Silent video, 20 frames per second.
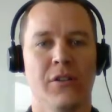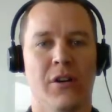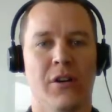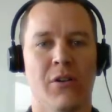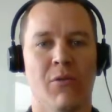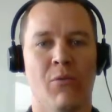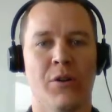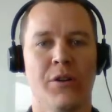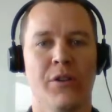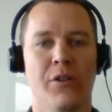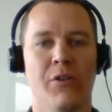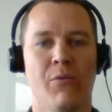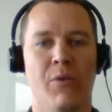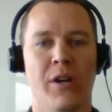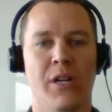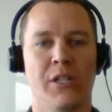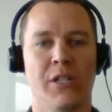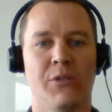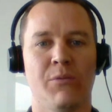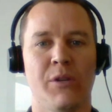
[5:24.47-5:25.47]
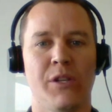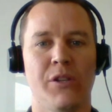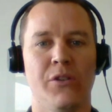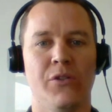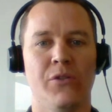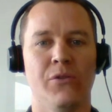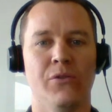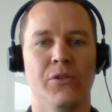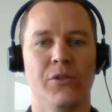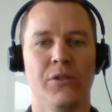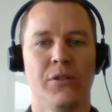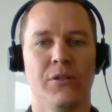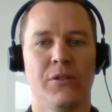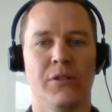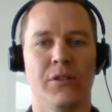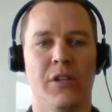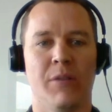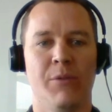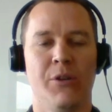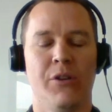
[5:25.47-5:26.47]
are one of the ways we use to
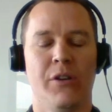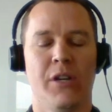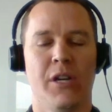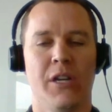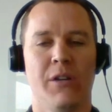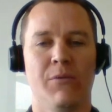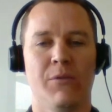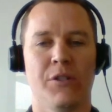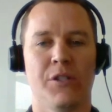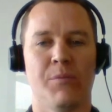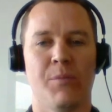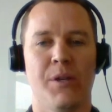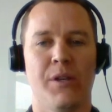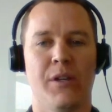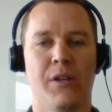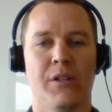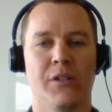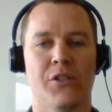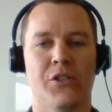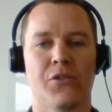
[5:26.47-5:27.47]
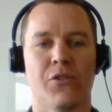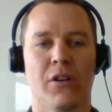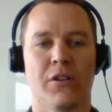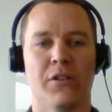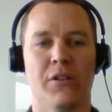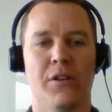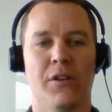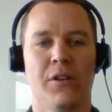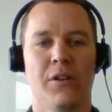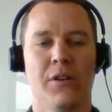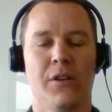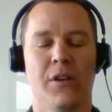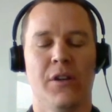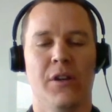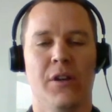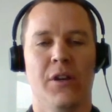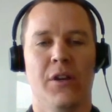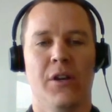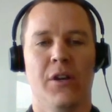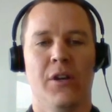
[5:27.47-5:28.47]
communicate what is being constructed.
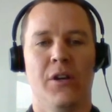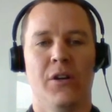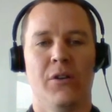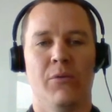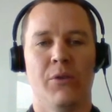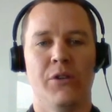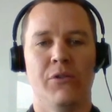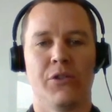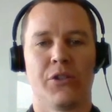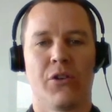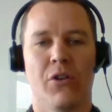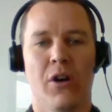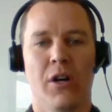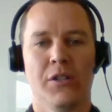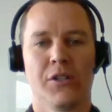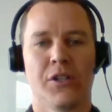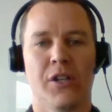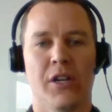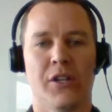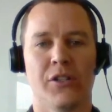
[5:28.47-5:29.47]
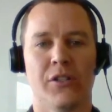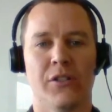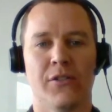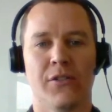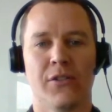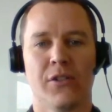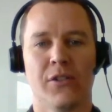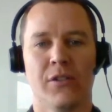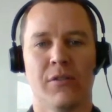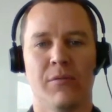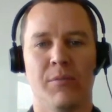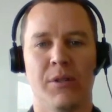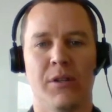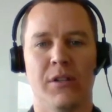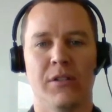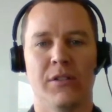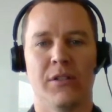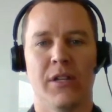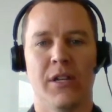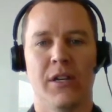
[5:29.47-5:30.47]
We use cross-sections
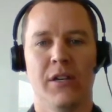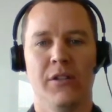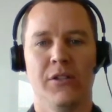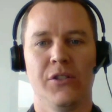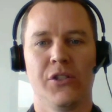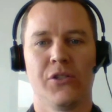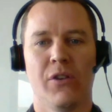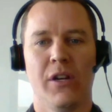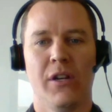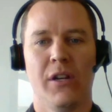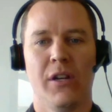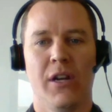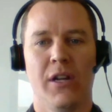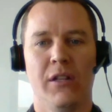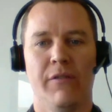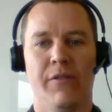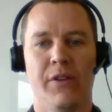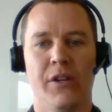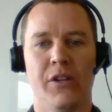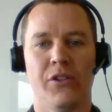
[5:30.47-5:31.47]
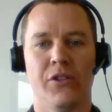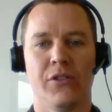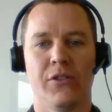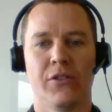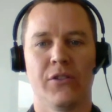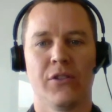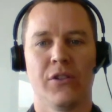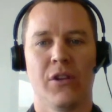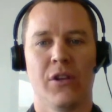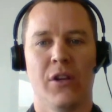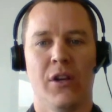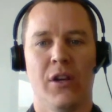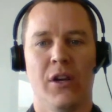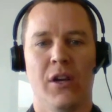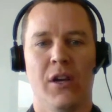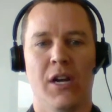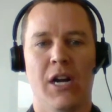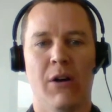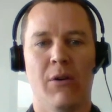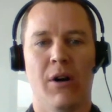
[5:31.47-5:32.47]
because they illustrate elevations,
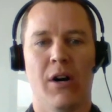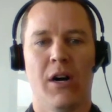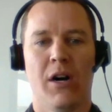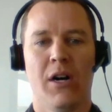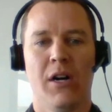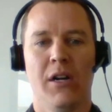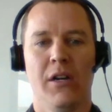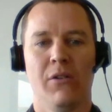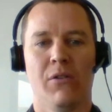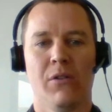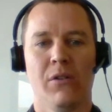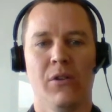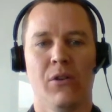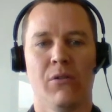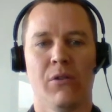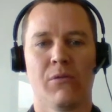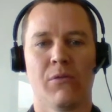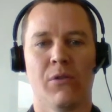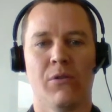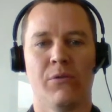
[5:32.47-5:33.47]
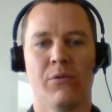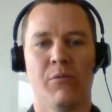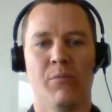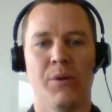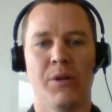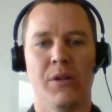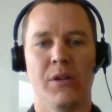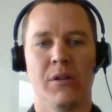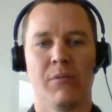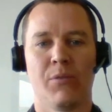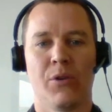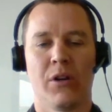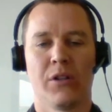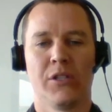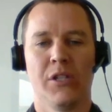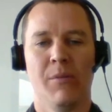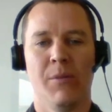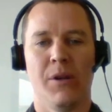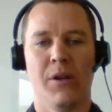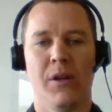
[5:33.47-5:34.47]
how high or low a road will be in
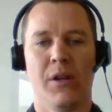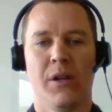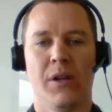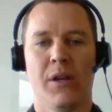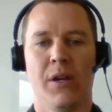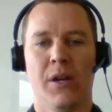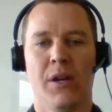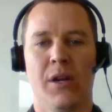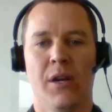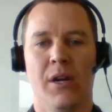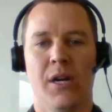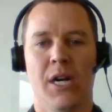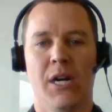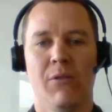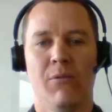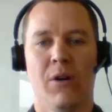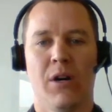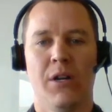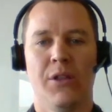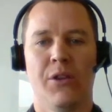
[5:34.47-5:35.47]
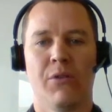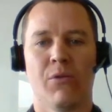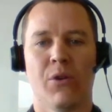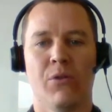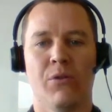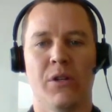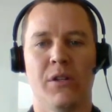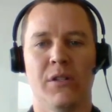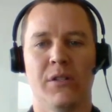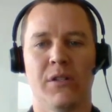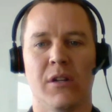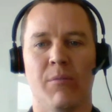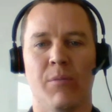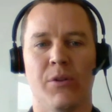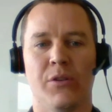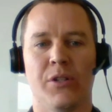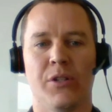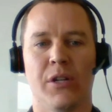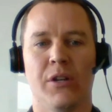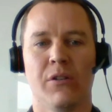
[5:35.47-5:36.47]
proximity, how wide the road is at a
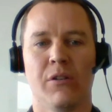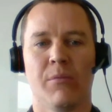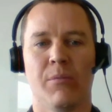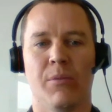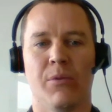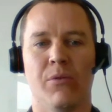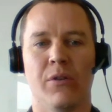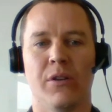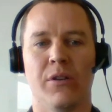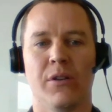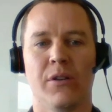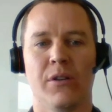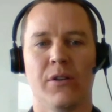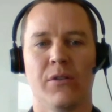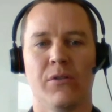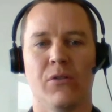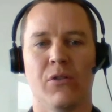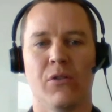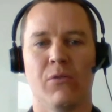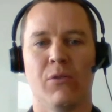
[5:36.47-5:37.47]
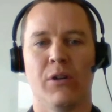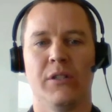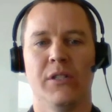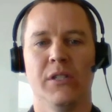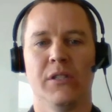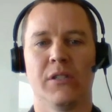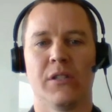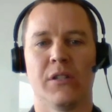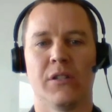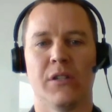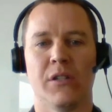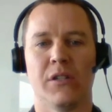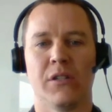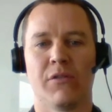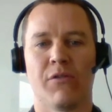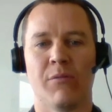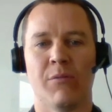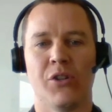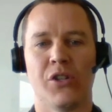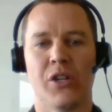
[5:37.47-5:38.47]
particular point, or what distance it is
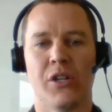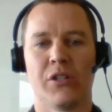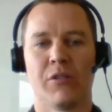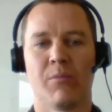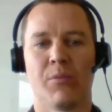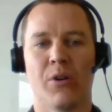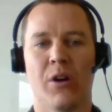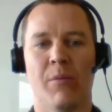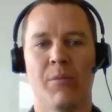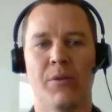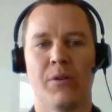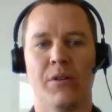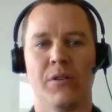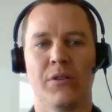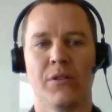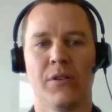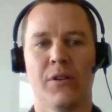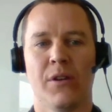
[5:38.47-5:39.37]
from adjacent properties.